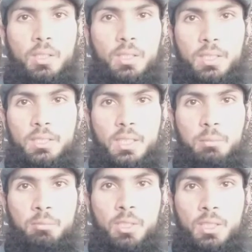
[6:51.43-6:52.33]
In the
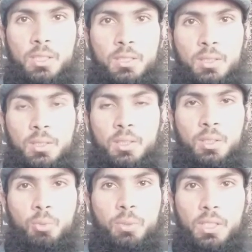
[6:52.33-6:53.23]
same way,
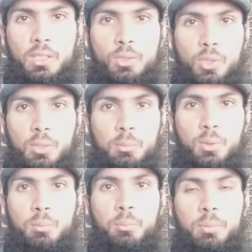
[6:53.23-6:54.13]
we can talk
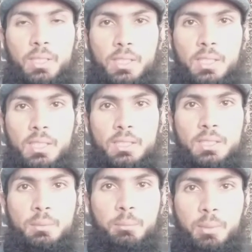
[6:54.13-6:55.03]
about many
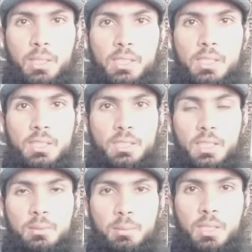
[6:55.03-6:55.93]
things
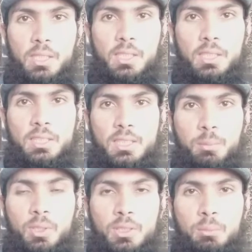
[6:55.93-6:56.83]
as
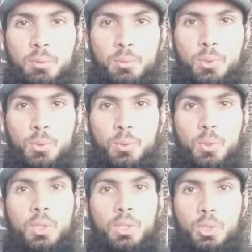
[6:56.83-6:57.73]
possible for you.
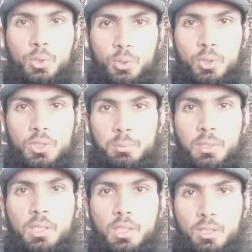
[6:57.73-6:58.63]
You should
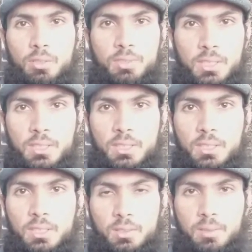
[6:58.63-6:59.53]
speak a lot of
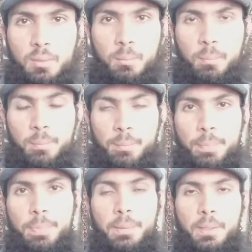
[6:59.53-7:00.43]
sentences.
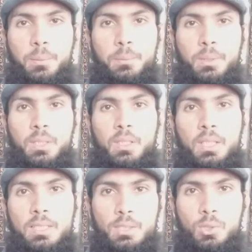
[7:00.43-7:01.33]
Now let's